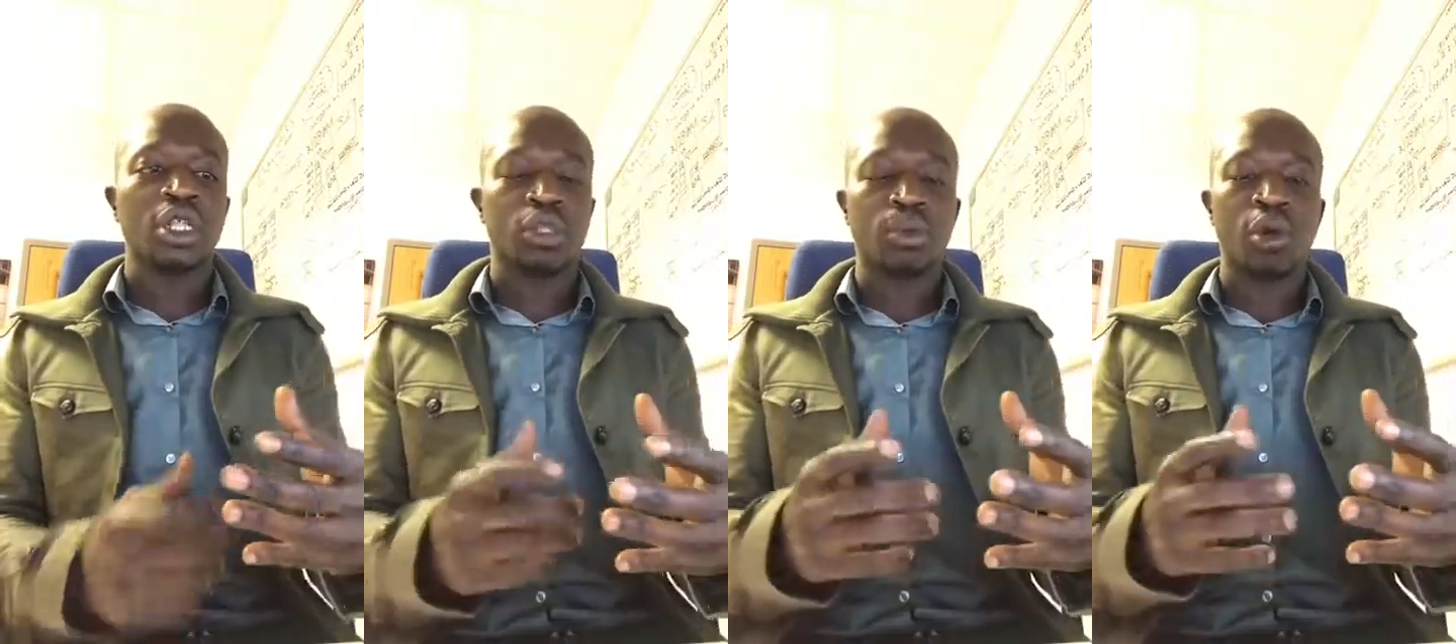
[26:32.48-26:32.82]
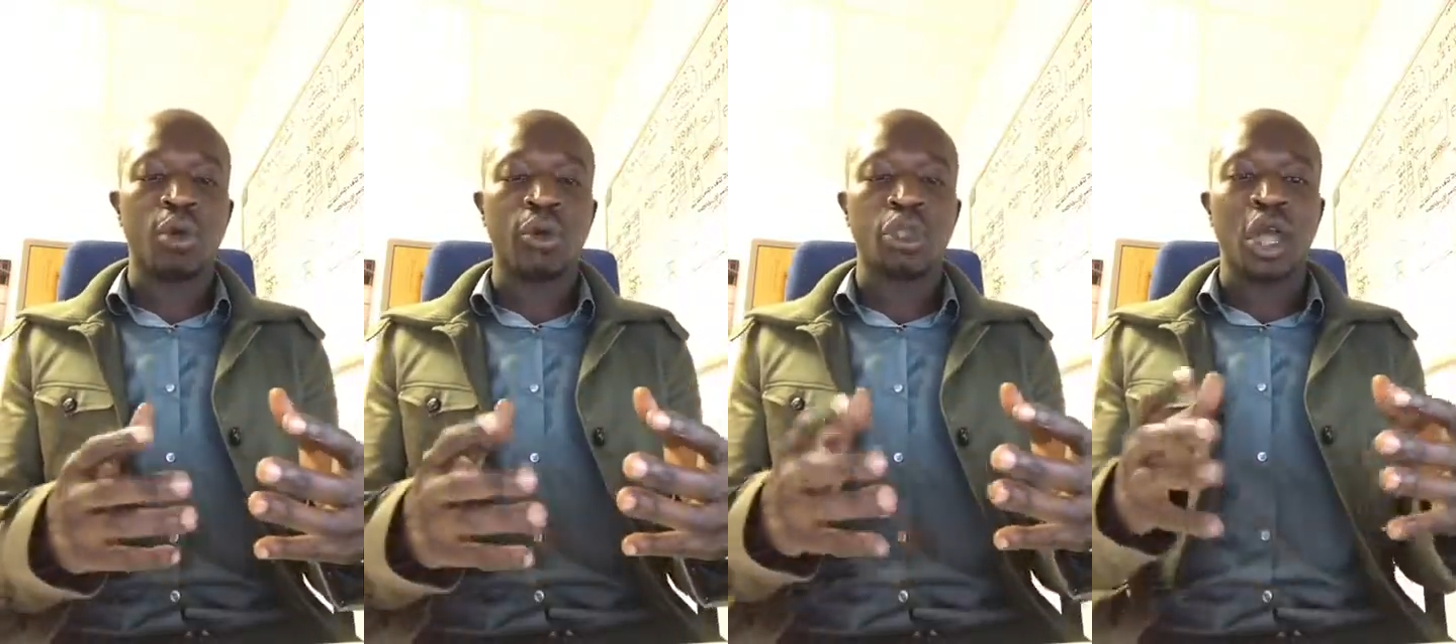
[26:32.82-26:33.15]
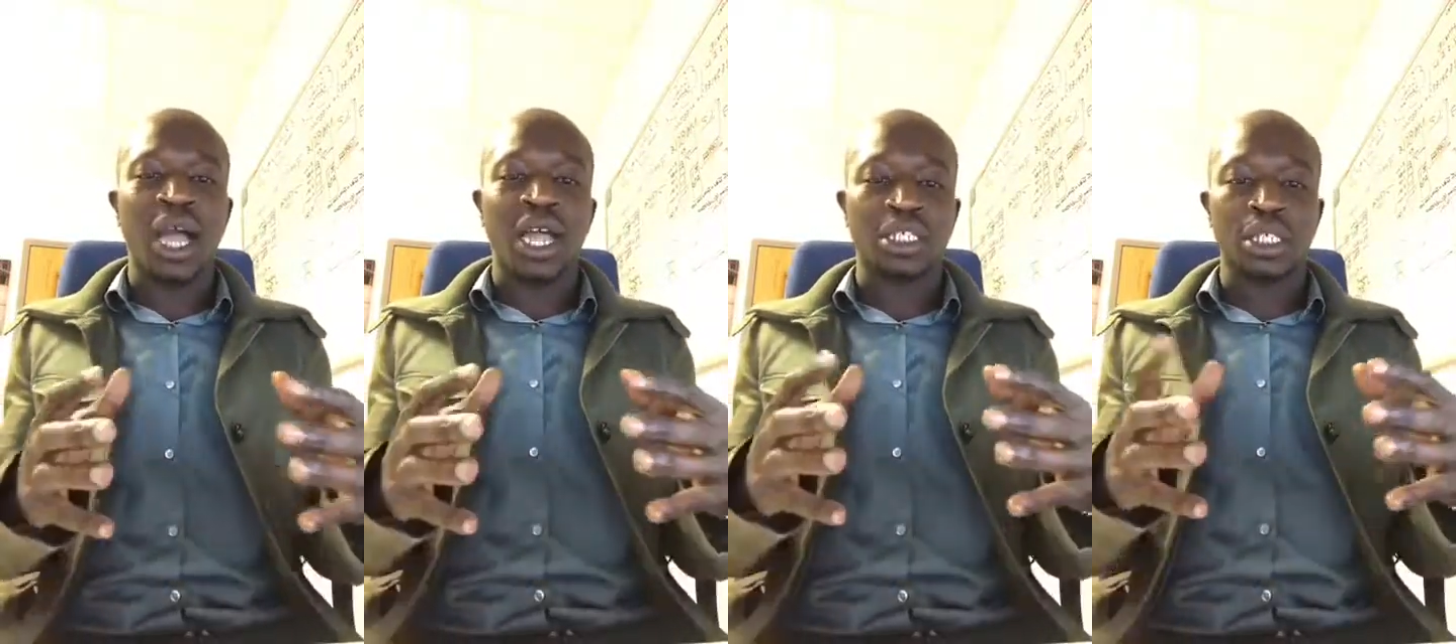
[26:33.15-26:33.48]
the moment you
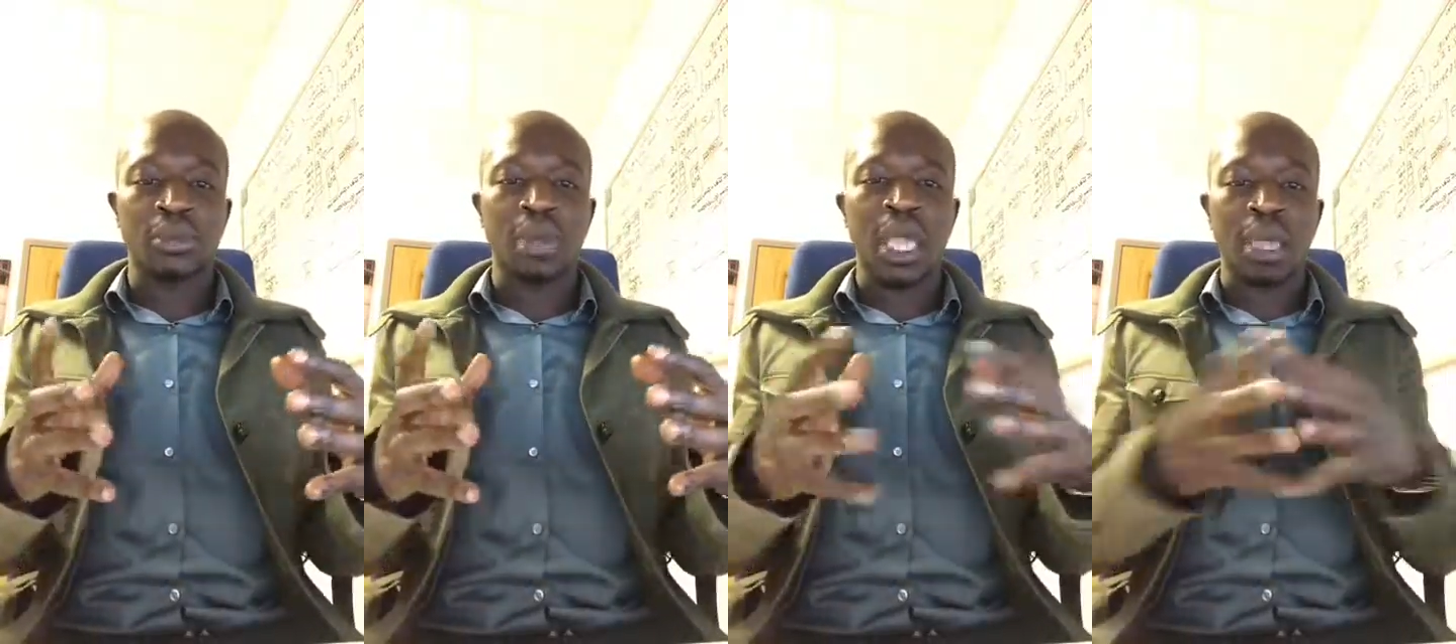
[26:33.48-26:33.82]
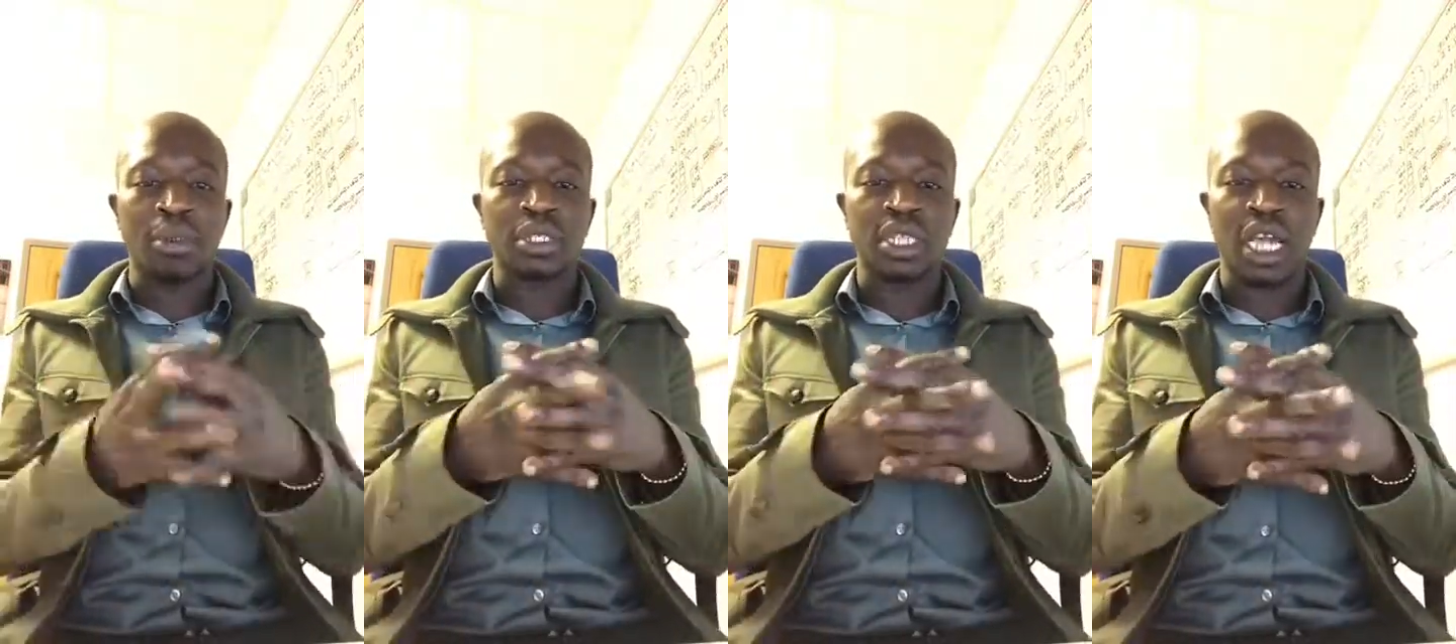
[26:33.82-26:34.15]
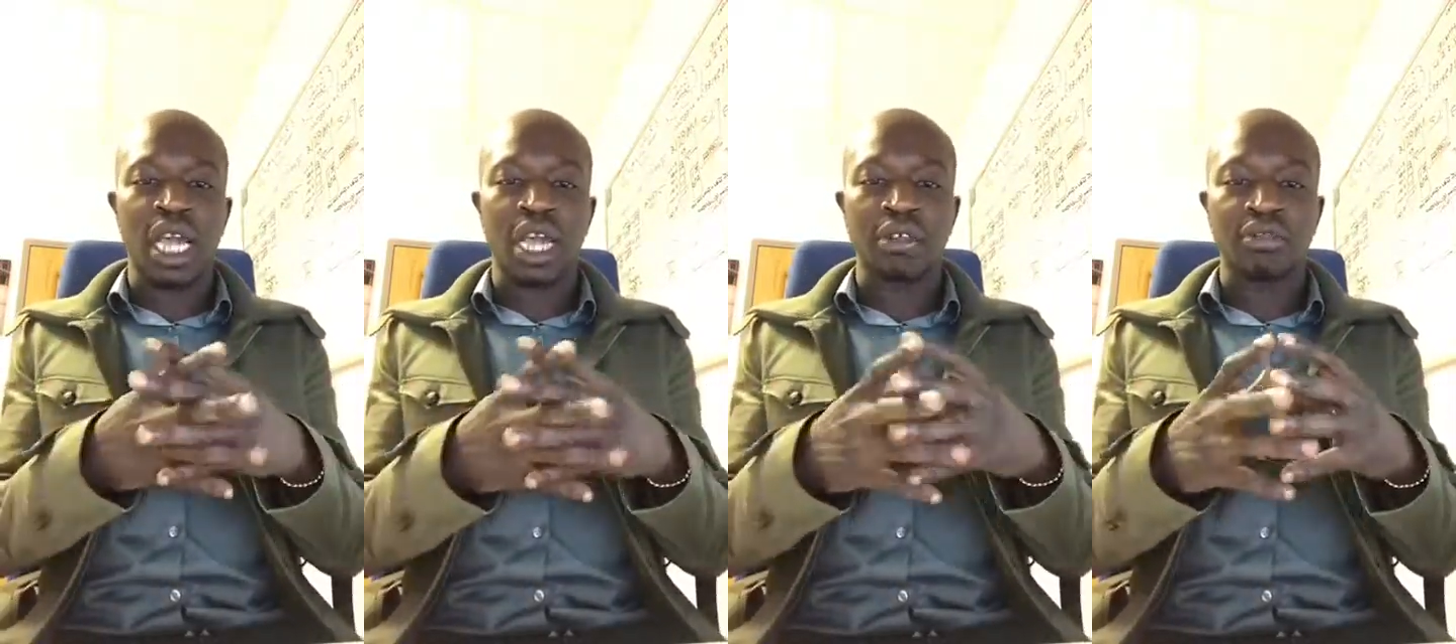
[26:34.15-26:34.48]
actually be able to
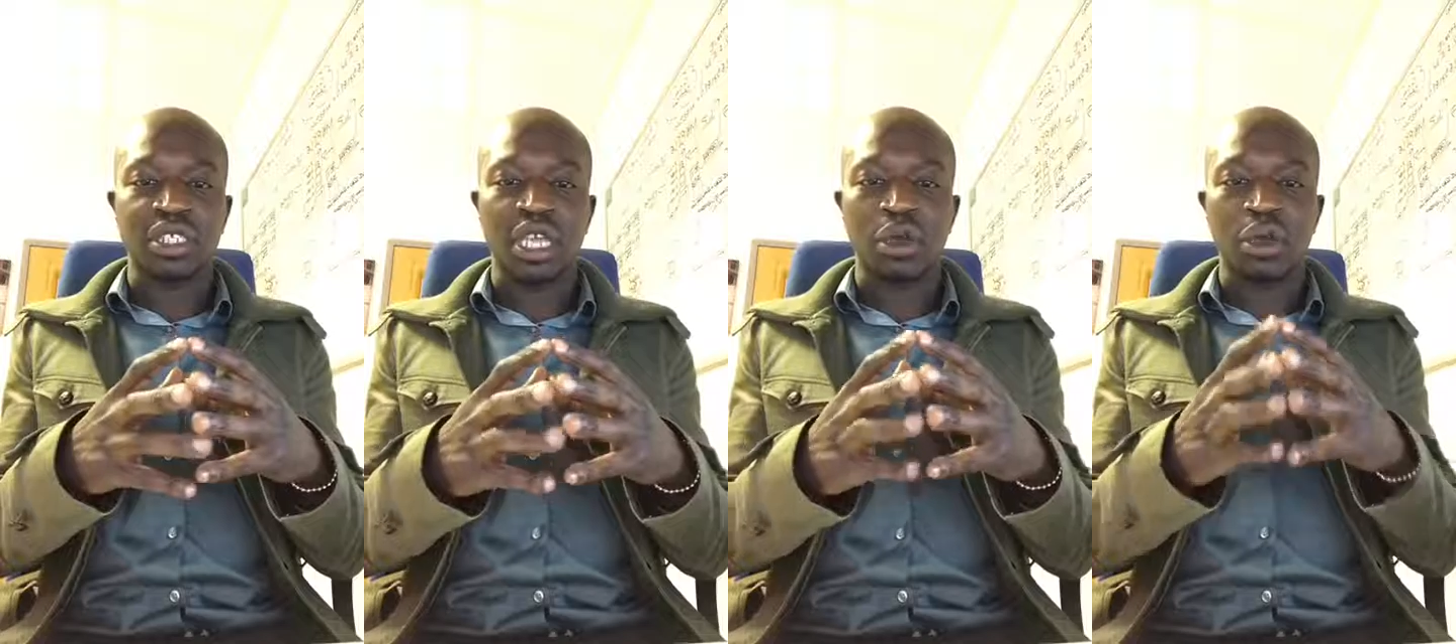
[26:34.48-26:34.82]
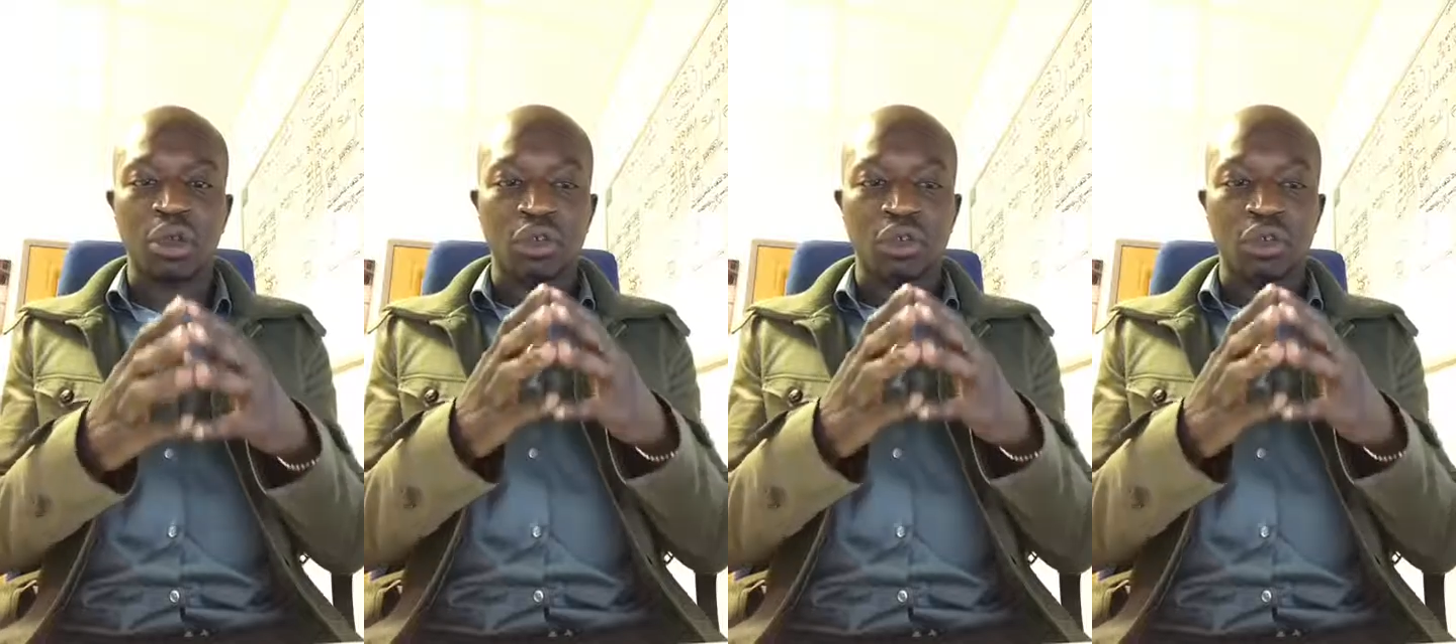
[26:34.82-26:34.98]
kind of say,